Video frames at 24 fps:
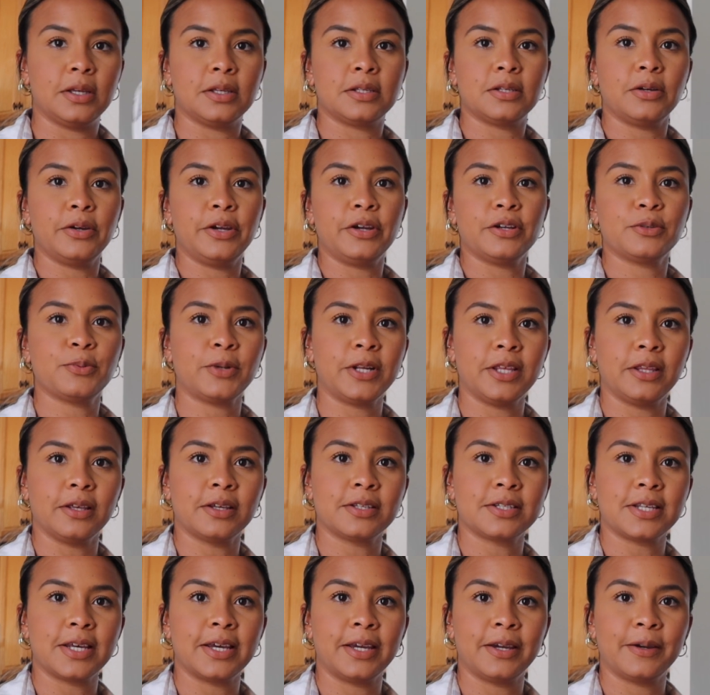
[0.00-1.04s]
So here's what he
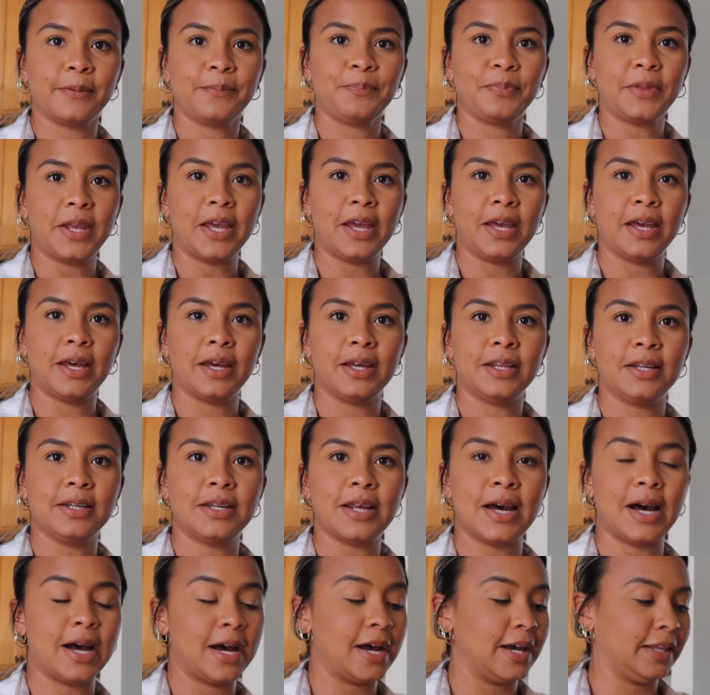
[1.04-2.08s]
looks like,
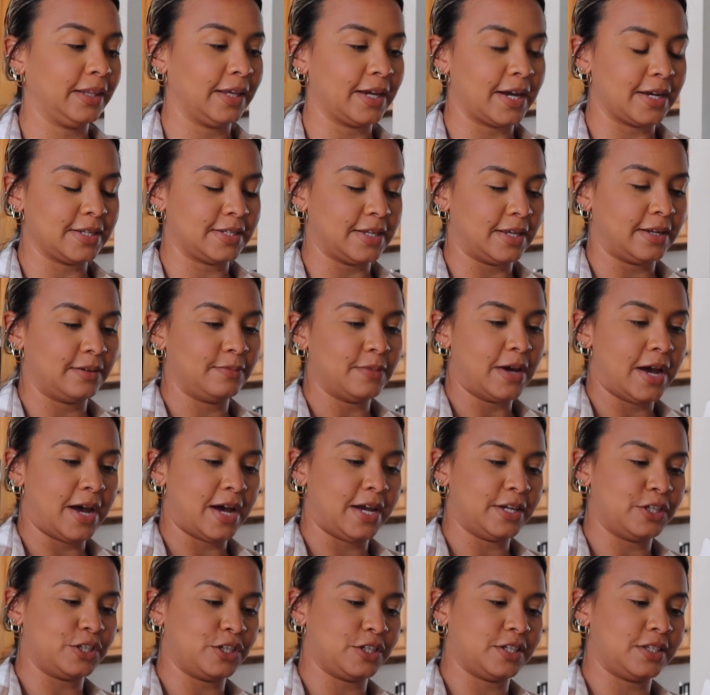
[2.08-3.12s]
and I, like I said,
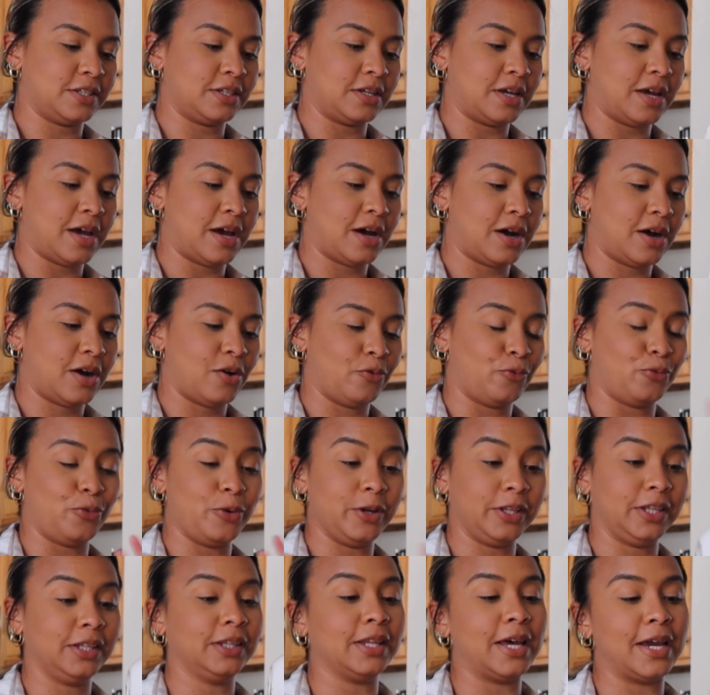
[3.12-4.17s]
I just
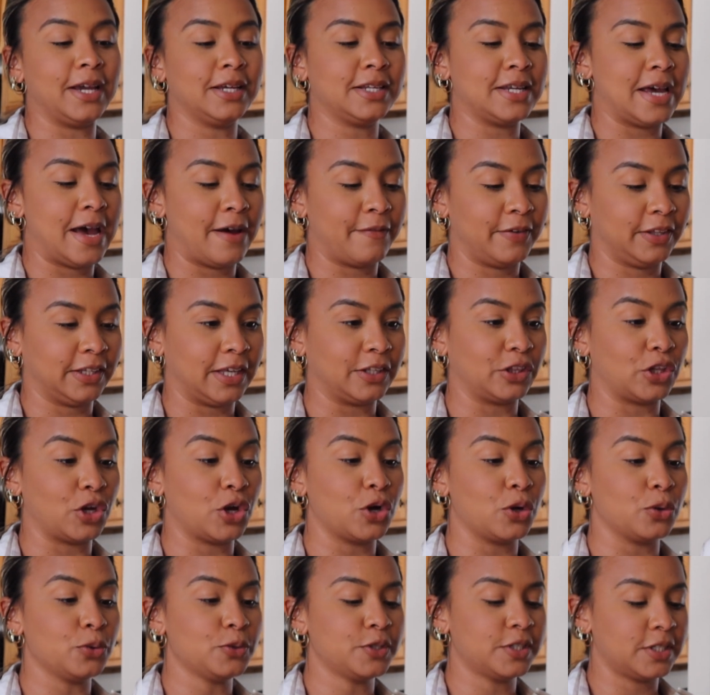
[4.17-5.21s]
really liked having like the
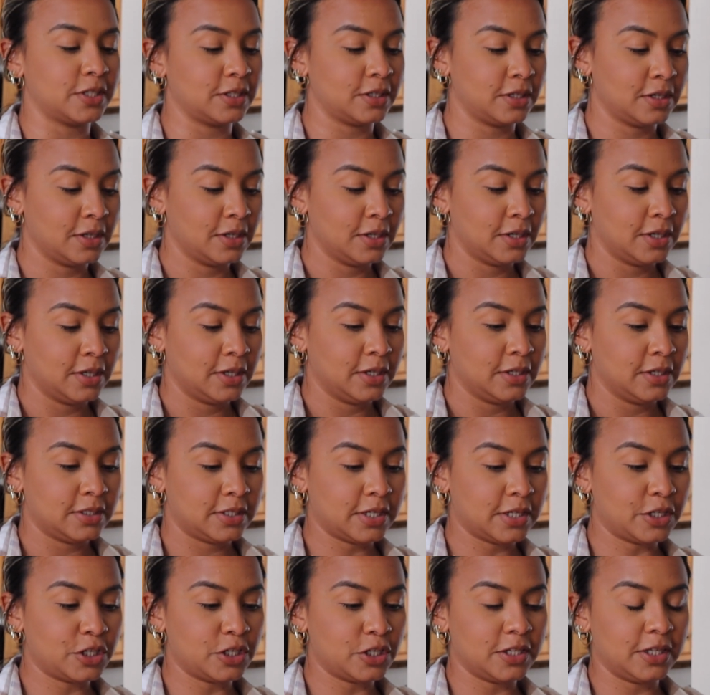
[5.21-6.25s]
ghost
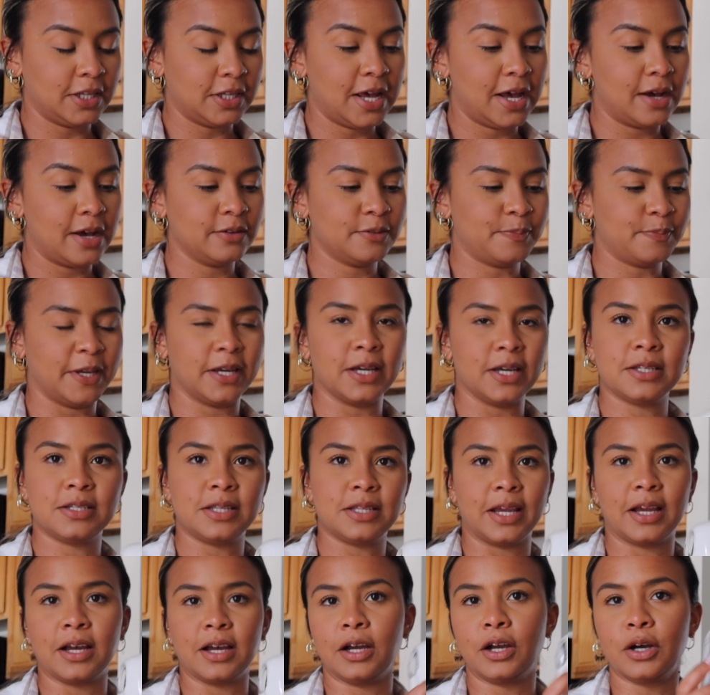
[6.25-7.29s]
touches in the house because
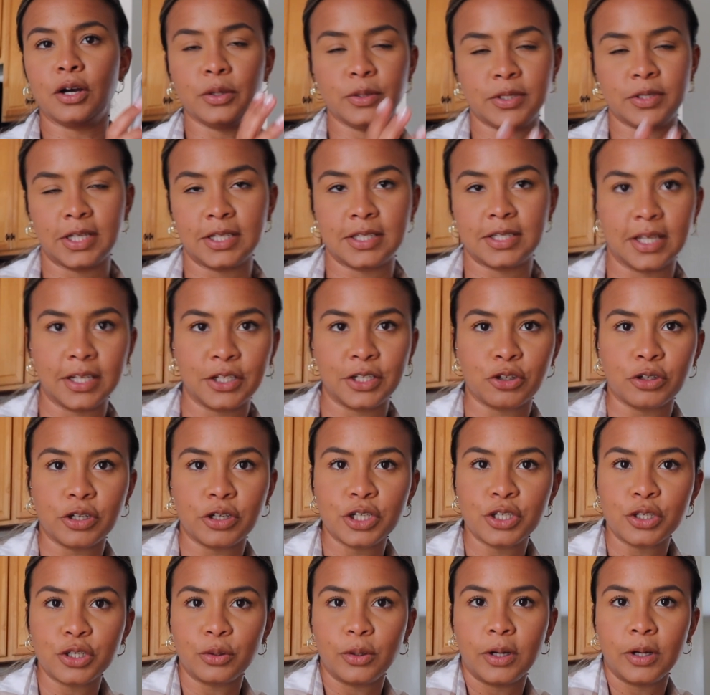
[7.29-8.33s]
like a ghost, that's like
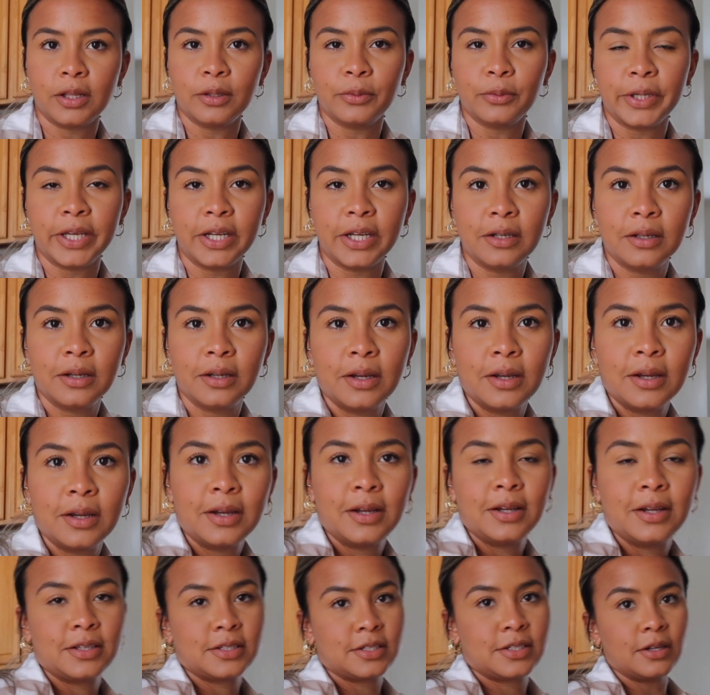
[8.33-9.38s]
traditional Halloween.
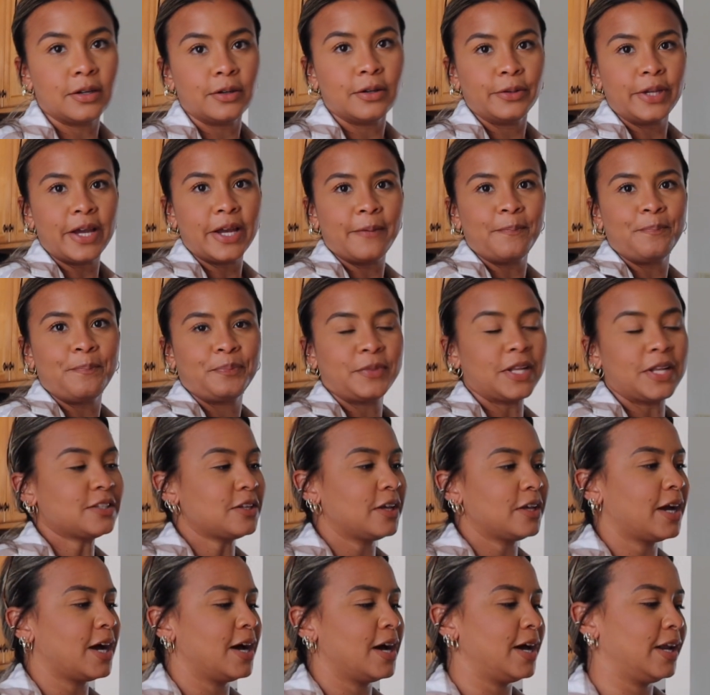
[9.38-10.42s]
So yeah, that's
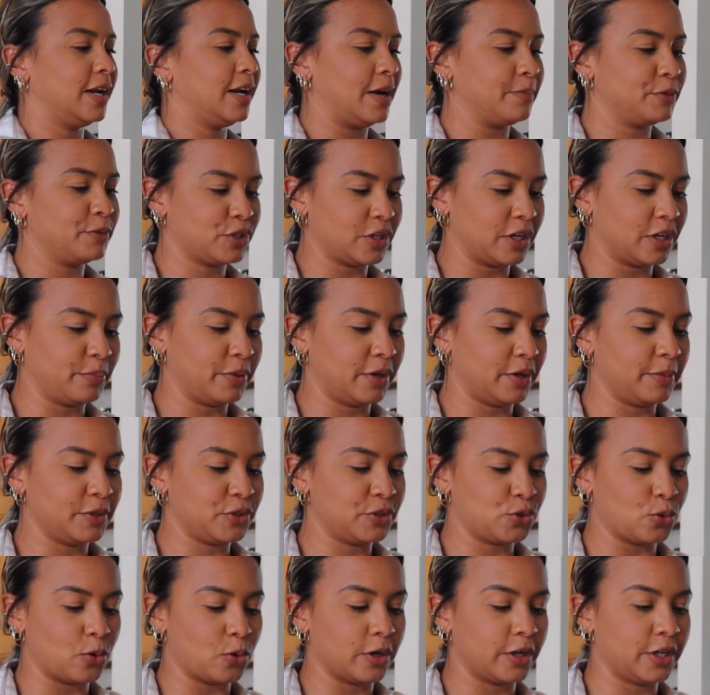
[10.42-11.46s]
all I got, and I'm just gonna put him in
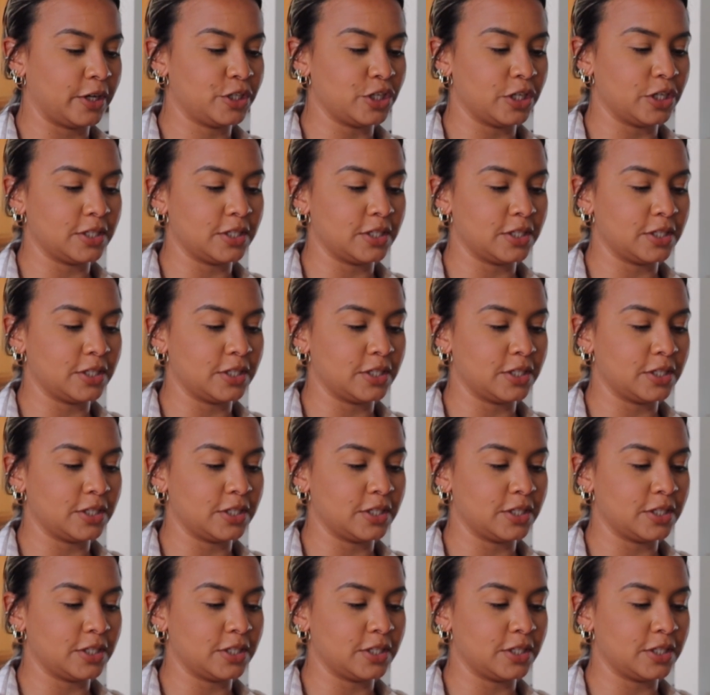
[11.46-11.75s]
storage